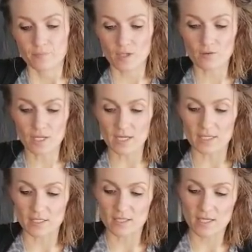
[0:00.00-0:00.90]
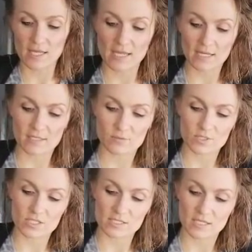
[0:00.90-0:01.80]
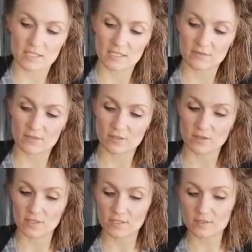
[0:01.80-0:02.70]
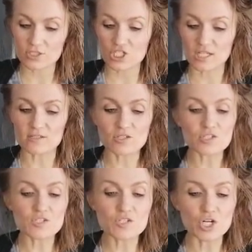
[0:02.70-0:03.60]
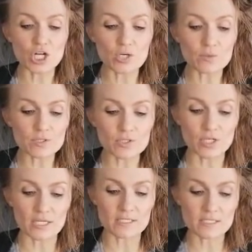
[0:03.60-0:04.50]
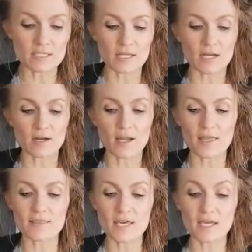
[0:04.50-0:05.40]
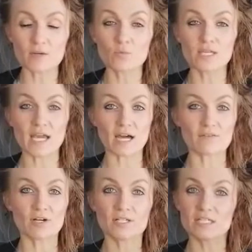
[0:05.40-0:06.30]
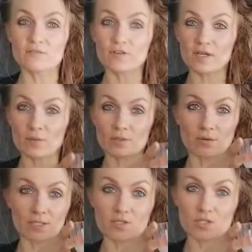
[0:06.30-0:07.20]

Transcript: Okay, and we just kind of give it a little gentle stir with the grains in there. And then we have our kefir that we're going to